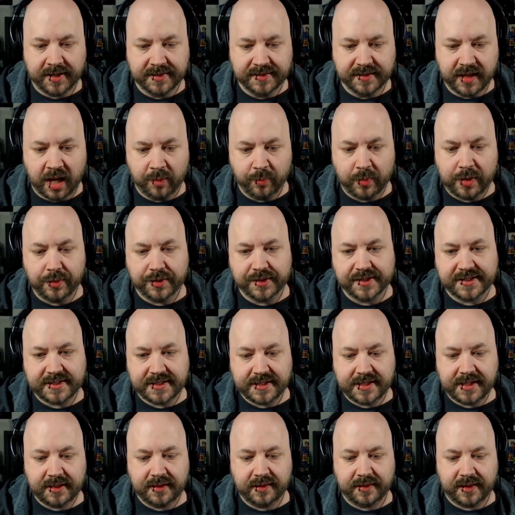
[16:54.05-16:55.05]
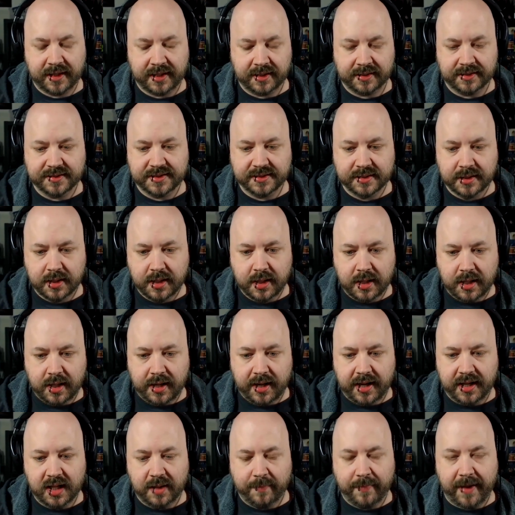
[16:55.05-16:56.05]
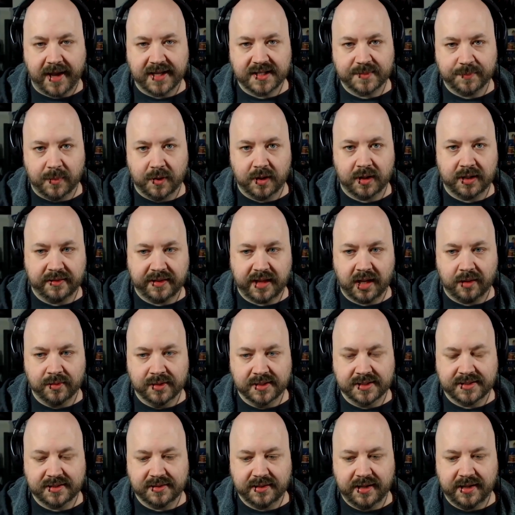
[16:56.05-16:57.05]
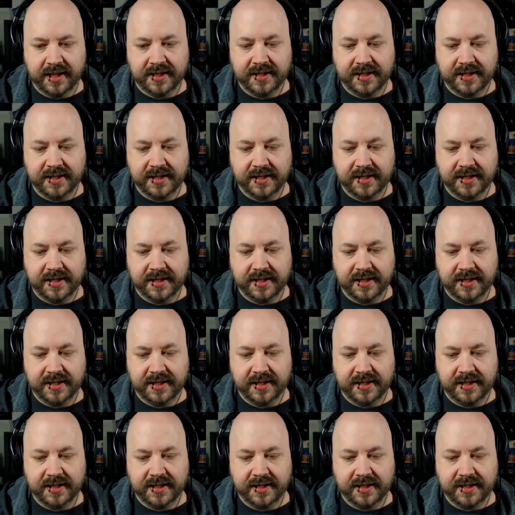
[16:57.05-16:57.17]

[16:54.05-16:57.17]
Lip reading: And we were seeing things in the mass market that was